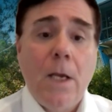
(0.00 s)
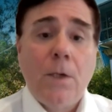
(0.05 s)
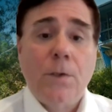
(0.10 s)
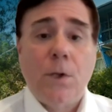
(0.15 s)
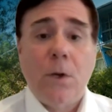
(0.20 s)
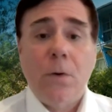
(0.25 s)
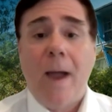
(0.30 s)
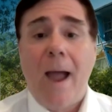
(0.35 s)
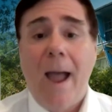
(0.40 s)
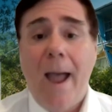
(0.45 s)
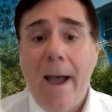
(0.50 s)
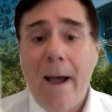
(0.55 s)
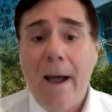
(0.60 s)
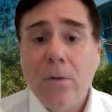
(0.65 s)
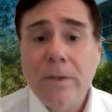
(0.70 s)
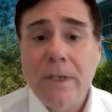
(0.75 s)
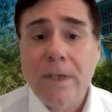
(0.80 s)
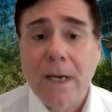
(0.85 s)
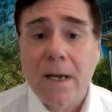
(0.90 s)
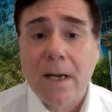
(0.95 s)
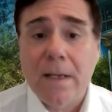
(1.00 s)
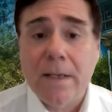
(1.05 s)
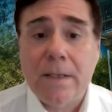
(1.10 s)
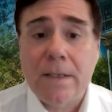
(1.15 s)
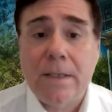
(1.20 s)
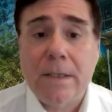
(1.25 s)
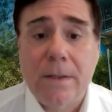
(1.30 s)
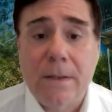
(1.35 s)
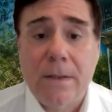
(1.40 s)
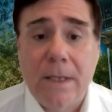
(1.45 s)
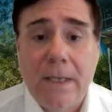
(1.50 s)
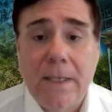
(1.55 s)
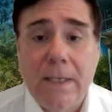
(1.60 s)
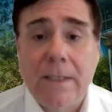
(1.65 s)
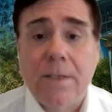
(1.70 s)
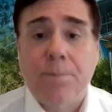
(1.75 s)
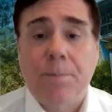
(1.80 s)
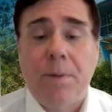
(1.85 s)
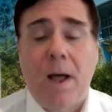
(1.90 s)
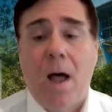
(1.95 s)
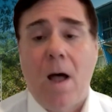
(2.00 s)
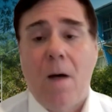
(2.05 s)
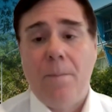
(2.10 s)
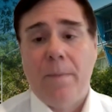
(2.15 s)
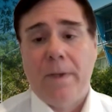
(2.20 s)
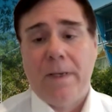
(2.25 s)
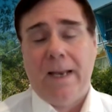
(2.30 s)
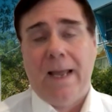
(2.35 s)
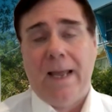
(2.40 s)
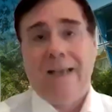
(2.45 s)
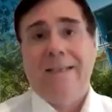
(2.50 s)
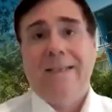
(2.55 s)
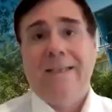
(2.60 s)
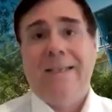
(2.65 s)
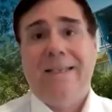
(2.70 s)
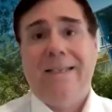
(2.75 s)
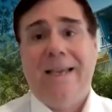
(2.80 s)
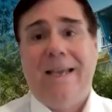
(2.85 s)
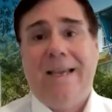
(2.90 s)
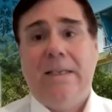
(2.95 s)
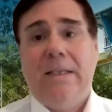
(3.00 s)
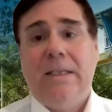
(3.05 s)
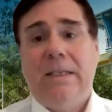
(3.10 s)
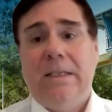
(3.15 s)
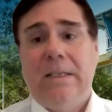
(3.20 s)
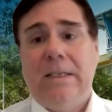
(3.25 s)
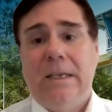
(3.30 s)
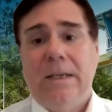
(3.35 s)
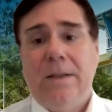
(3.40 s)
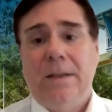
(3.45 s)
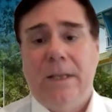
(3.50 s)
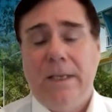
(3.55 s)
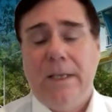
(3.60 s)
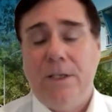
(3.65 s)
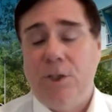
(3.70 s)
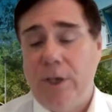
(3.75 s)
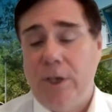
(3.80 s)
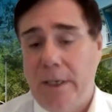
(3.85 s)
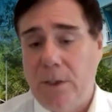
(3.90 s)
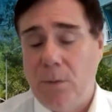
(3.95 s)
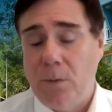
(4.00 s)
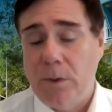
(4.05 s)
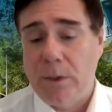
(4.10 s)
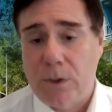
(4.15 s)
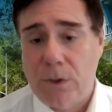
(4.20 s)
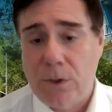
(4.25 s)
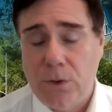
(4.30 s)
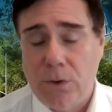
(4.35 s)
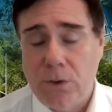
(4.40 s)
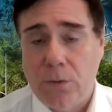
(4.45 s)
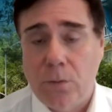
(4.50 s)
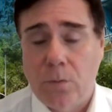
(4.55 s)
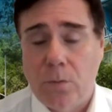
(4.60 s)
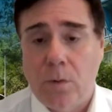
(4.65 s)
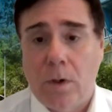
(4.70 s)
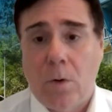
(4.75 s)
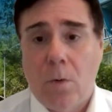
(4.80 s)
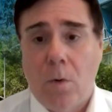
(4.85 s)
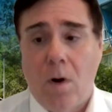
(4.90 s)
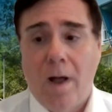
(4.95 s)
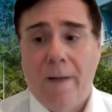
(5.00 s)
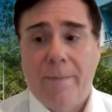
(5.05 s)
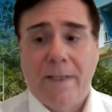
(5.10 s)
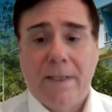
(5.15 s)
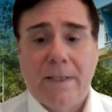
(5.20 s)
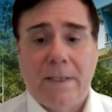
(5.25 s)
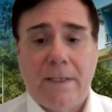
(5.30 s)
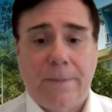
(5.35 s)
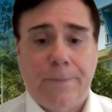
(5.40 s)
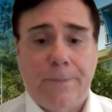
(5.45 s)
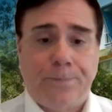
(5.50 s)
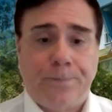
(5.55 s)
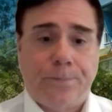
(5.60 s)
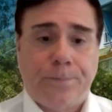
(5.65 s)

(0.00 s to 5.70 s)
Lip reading: So how does the department assess the genuine student requirement?